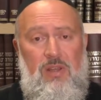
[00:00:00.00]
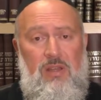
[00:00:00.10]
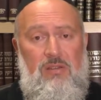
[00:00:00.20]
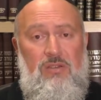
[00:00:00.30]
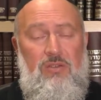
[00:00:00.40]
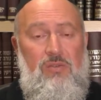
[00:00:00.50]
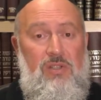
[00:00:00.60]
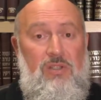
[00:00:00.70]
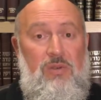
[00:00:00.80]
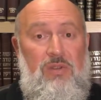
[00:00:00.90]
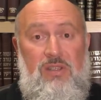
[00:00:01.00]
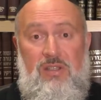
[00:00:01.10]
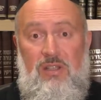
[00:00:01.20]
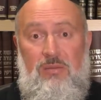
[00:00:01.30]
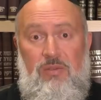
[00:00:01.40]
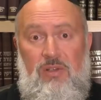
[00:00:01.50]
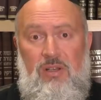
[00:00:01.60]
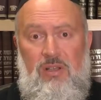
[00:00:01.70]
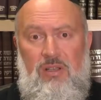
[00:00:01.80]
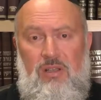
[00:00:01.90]
that the Jews are doing this
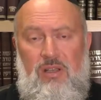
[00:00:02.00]
deliberately